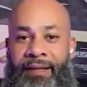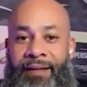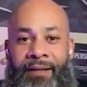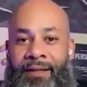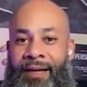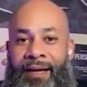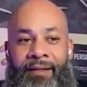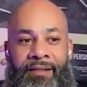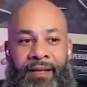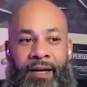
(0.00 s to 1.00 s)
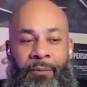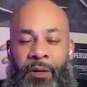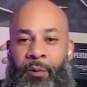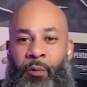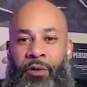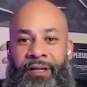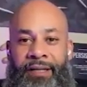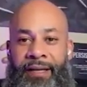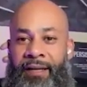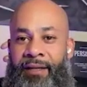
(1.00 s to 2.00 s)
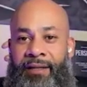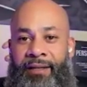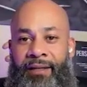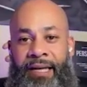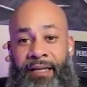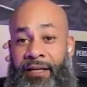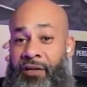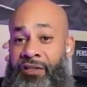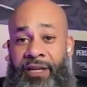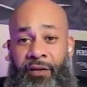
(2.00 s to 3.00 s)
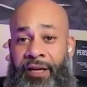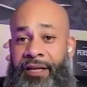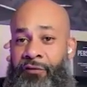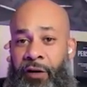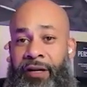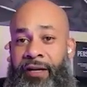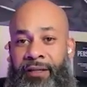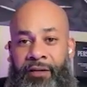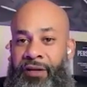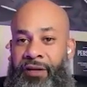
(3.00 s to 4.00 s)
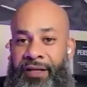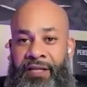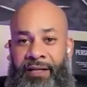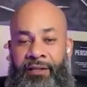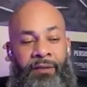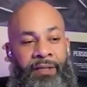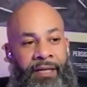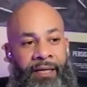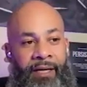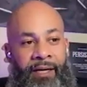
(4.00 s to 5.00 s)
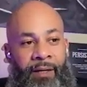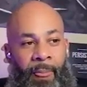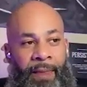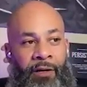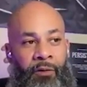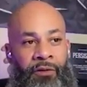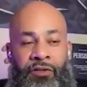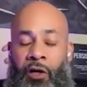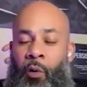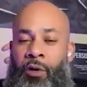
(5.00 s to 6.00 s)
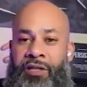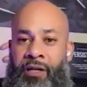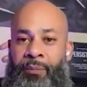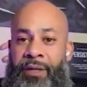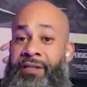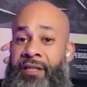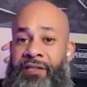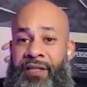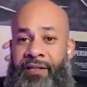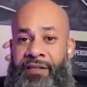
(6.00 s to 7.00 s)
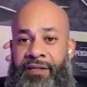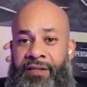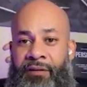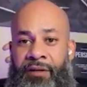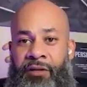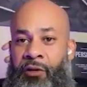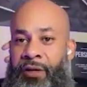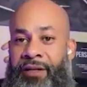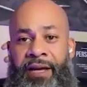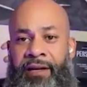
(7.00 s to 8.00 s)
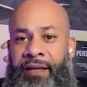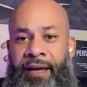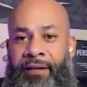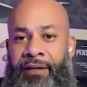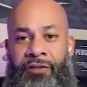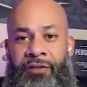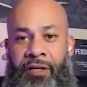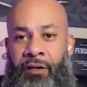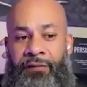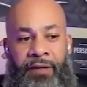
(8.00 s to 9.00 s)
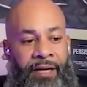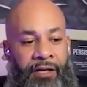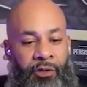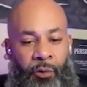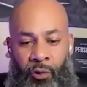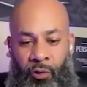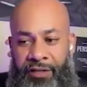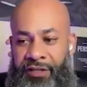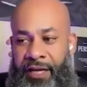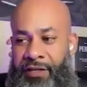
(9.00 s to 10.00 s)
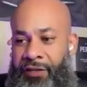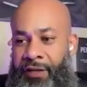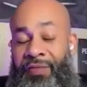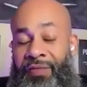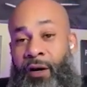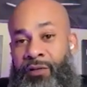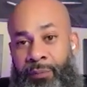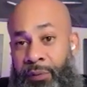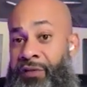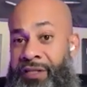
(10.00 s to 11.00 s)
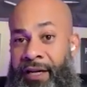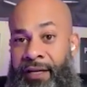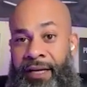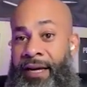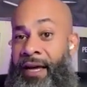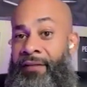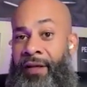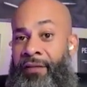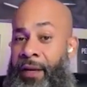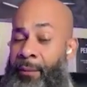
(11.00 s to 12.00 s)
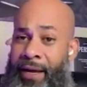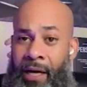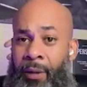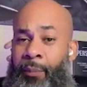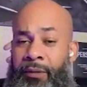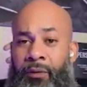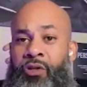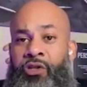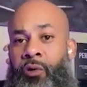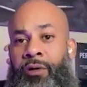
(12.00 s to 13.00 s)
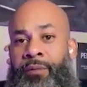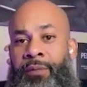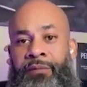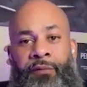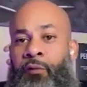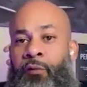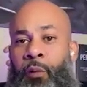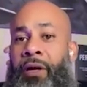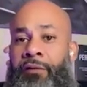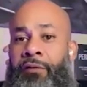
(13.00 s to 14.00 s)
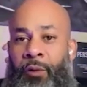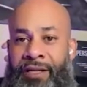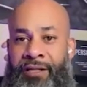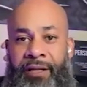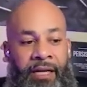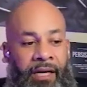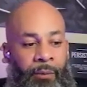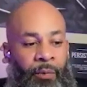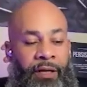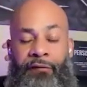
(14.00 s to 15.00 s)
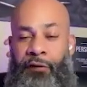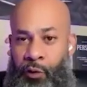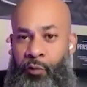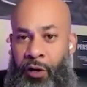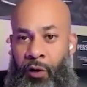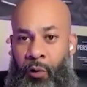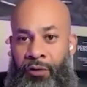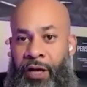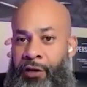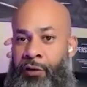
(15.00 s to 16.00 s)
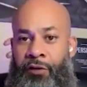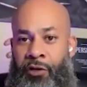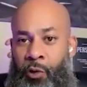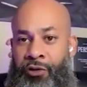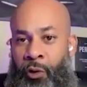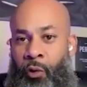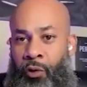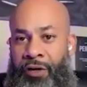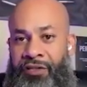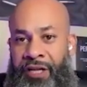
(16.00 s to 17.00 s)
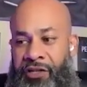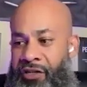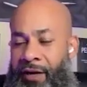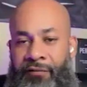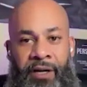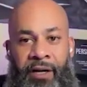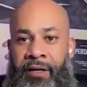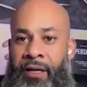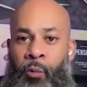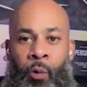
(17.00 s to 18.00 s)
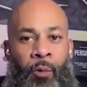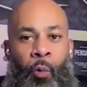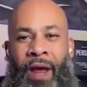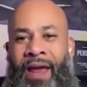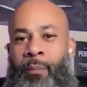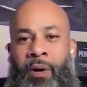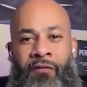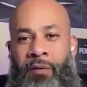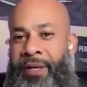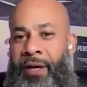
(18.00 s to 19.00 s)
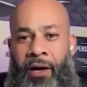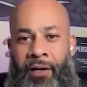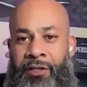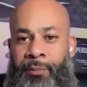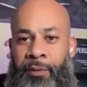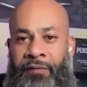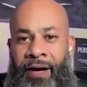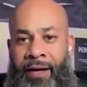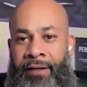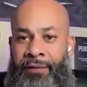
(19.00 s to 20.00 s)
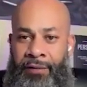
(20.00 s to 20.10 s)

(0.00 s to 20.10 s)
Yeah, the client doesn't come number one, and like you say, it's very clear. You can tell. There's always going to be successes. You could dedicate yourself to an organization 1,000%, and they may come up a little short for whatever the reason. But if you know that you and your organization have done and went way above and beyond to provide,